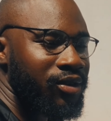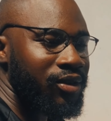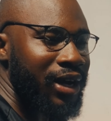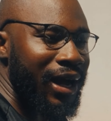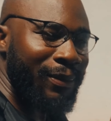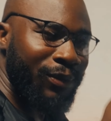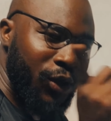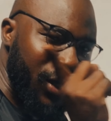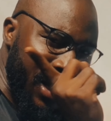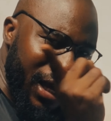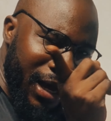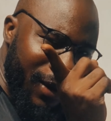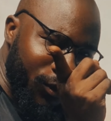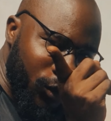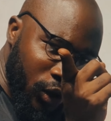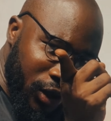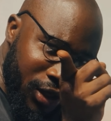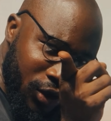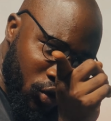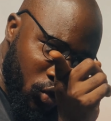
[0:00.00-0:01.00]
I'm
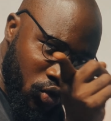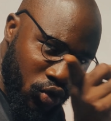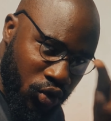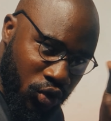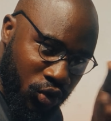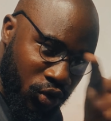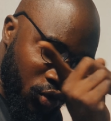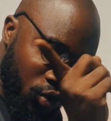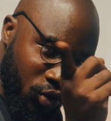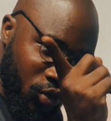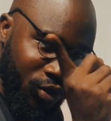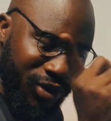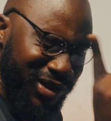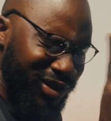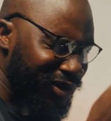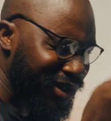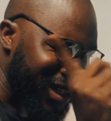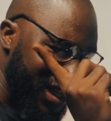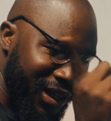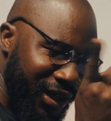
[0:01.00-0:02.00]
talking to you. It's
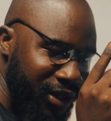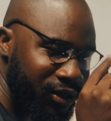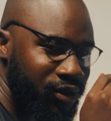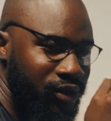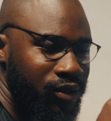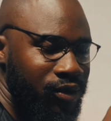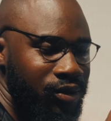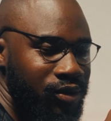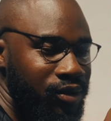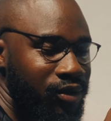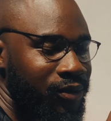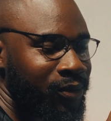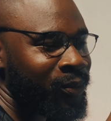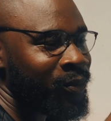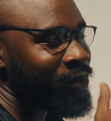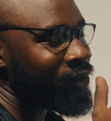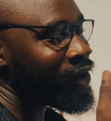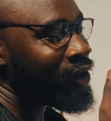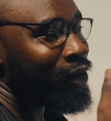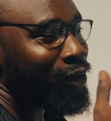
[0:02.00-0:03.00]
not an excuse.
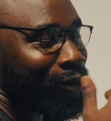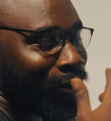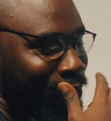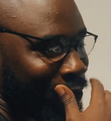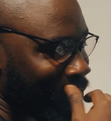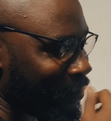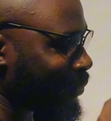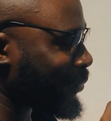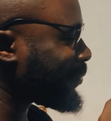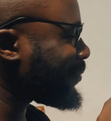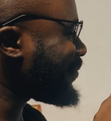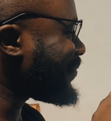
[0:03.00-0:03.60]
Well,